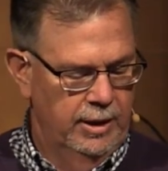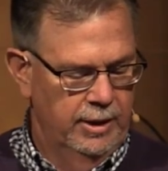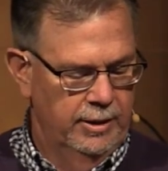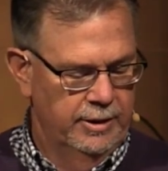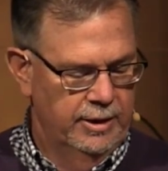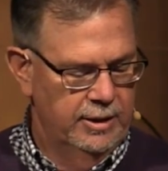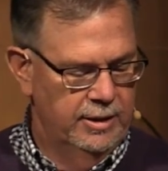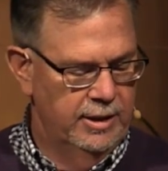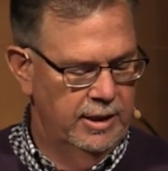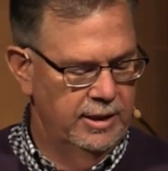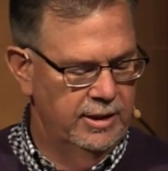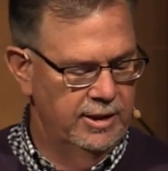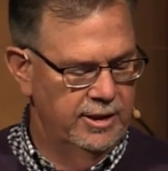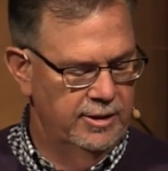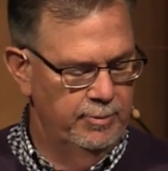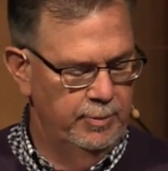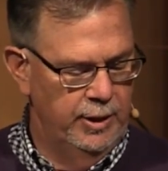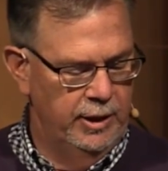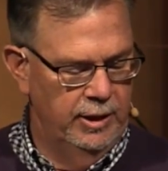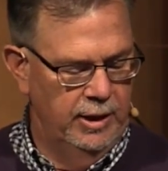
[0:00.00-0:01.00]
The sons of
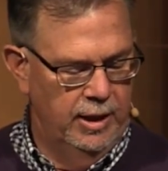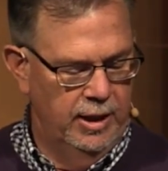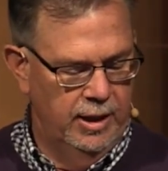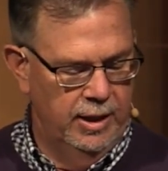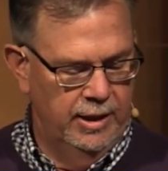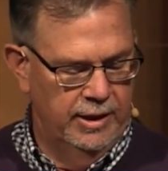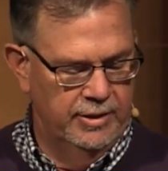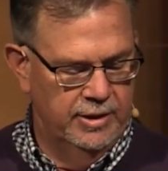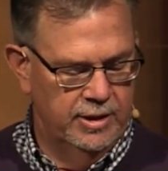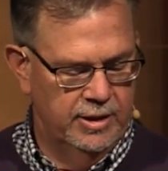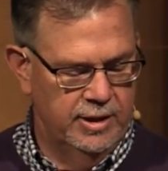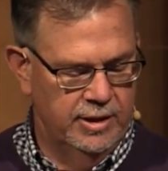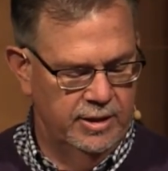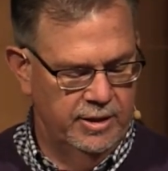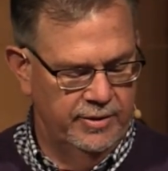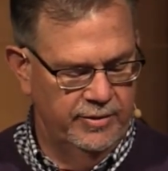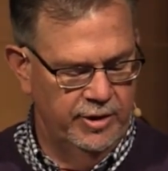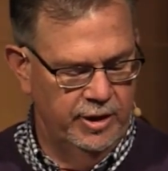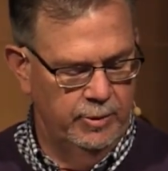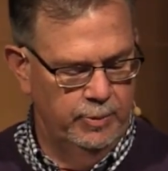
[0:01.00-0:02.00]
Bilhah and the sons
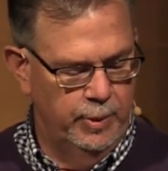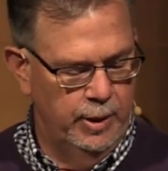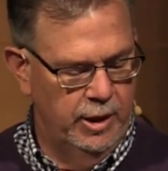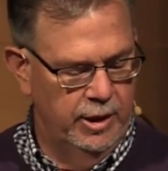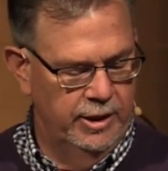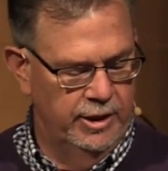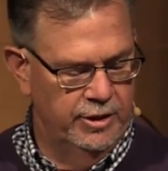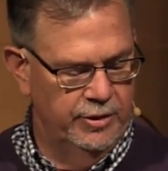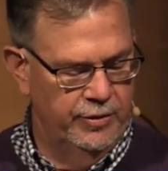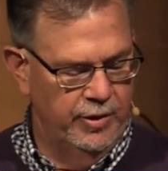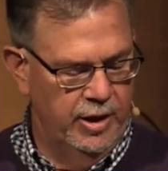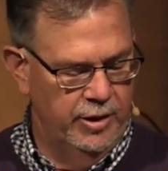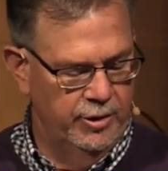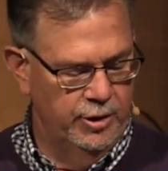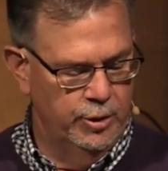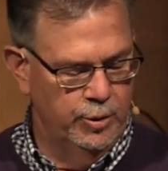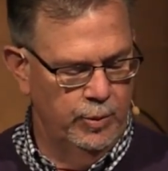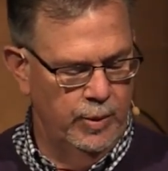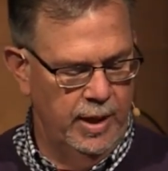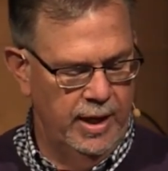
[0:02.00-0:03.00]
of Zilpah, his
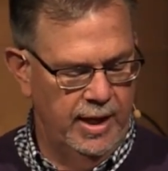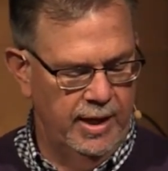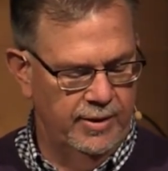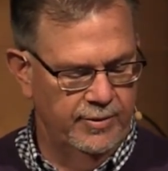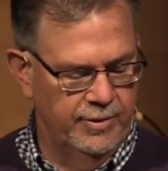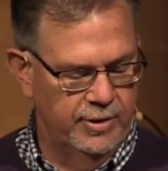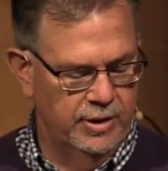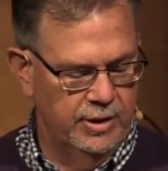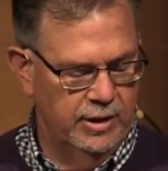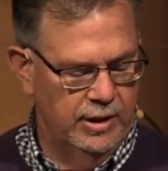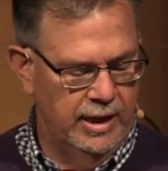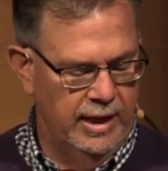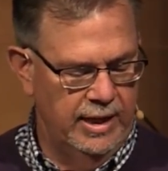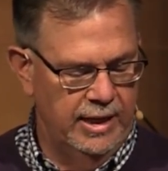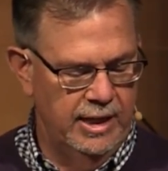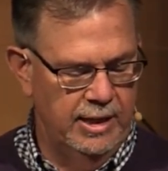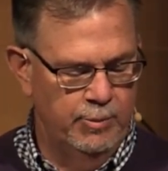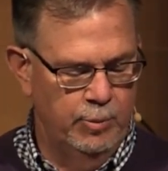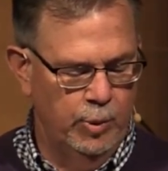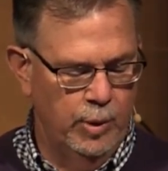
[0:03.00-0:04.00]
father's wives, and
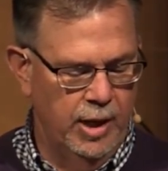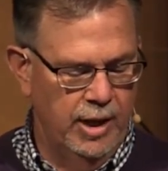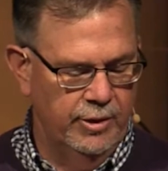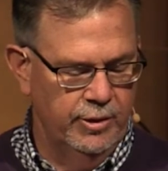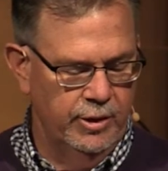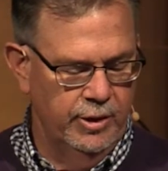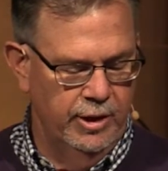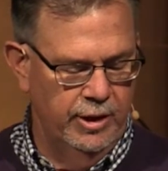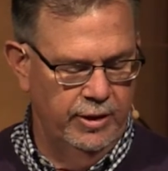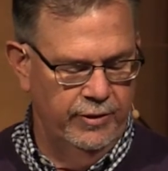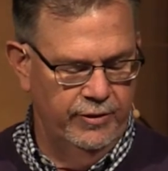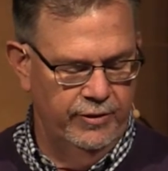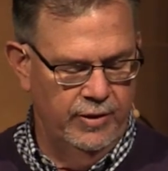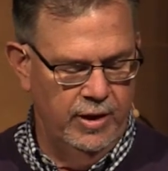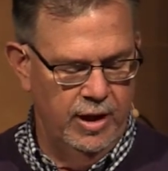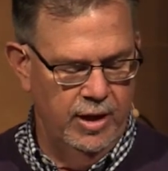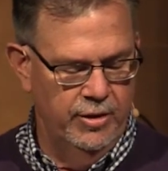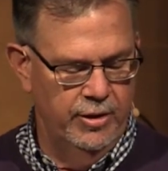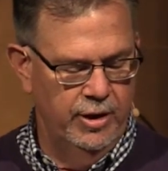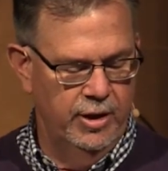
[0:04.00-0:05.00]
he brought their
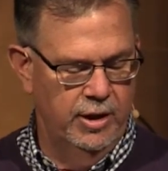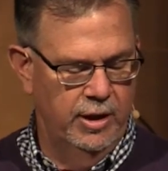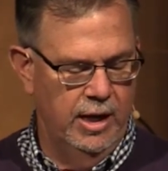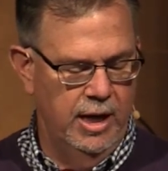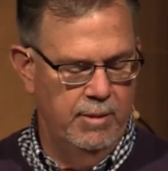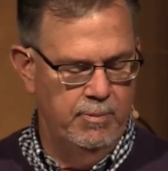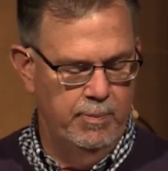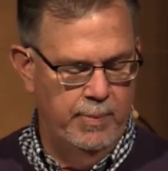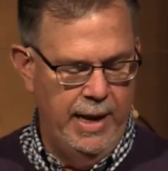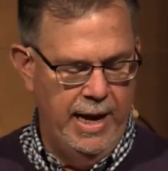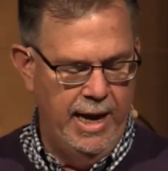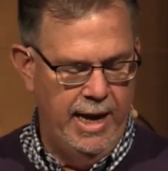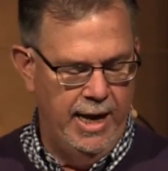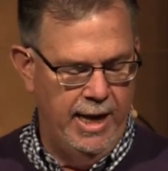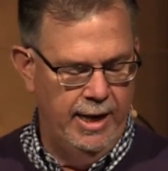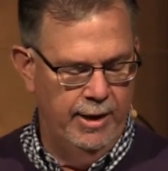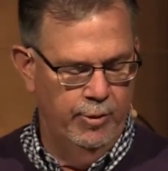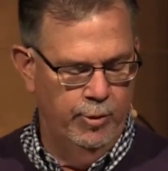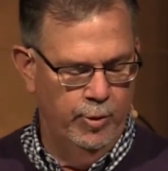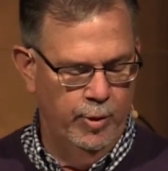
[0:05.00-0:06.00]
father a
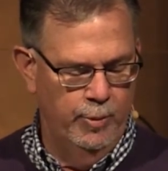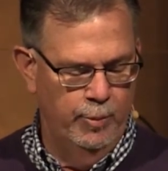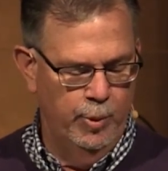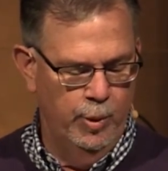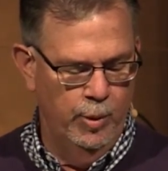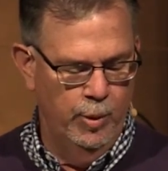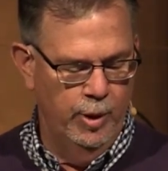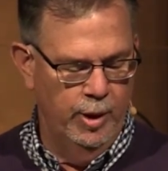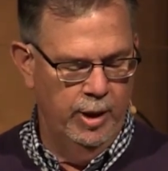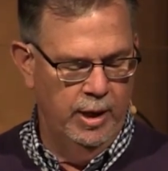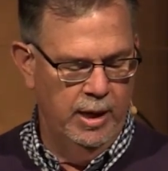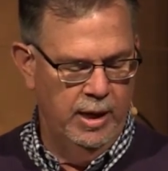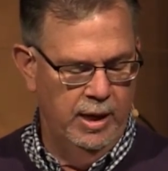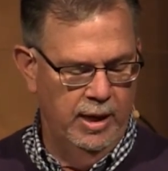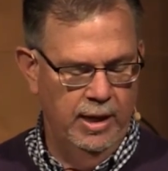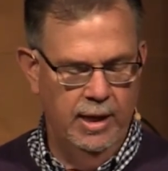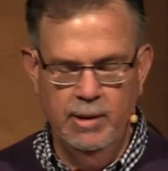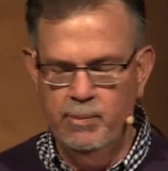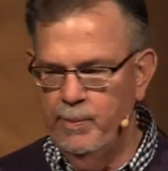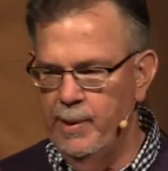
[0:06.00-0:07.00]
bad report
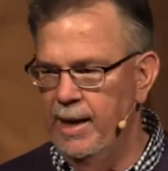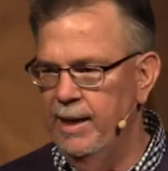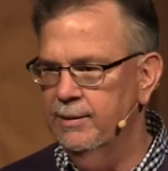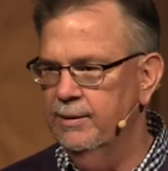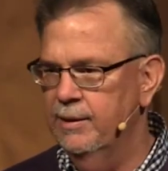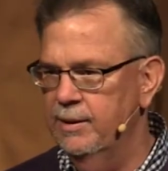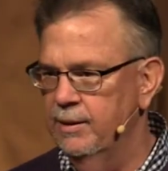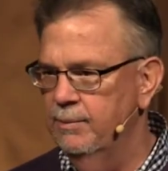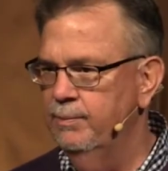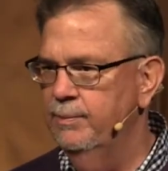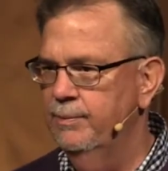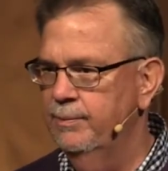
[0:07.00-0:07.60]
about them.